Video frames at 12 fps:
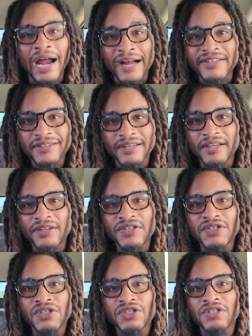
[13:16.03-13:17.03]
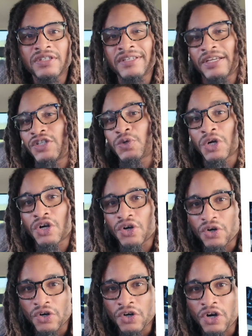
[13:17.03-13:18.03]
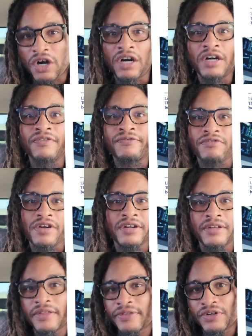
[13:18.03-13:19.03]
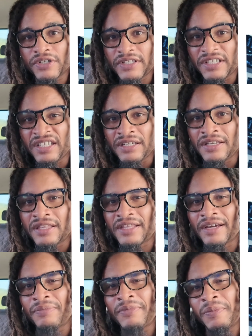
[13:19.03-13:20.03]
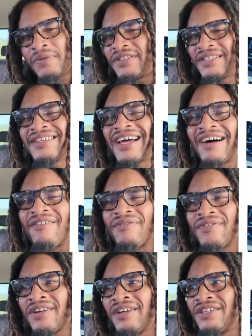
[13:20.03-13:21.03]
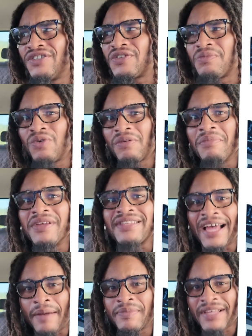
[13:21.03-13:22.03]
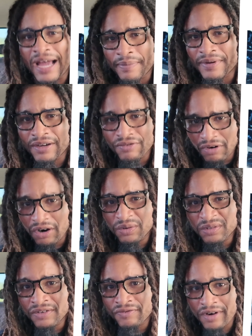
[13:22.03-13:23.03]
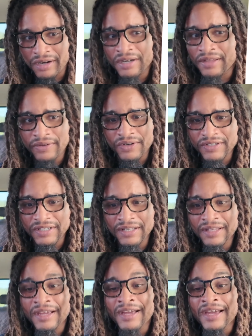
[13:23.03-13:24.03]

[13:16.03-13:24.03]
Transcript: accidents tend to occur on Friday the 13th, and people tend to have just more mishaps happening around Friday the 13th.